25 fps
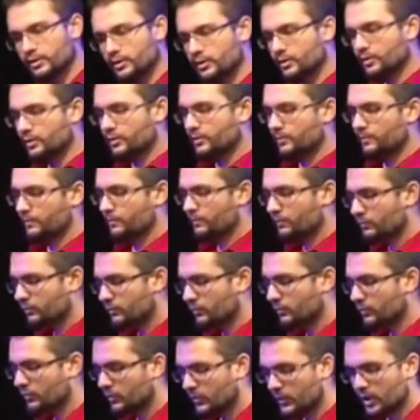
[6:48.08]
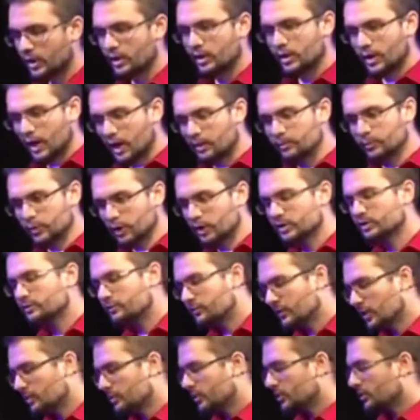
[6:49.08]
a
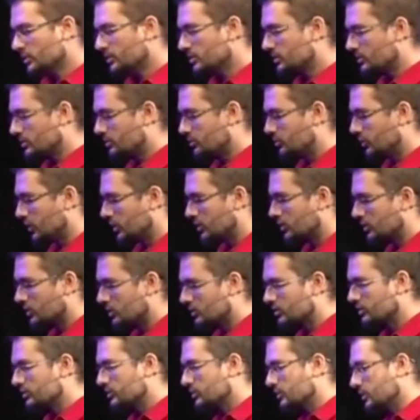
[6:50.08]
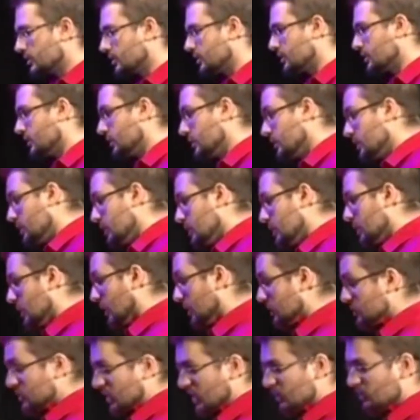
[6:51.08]
feminist because
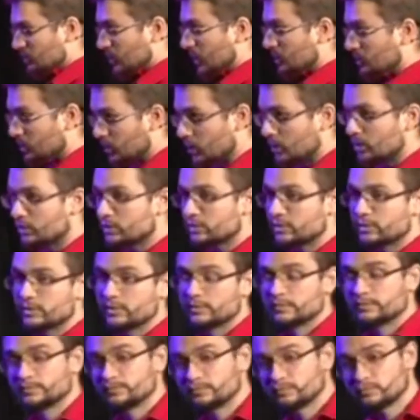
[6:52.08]
I shave my balls.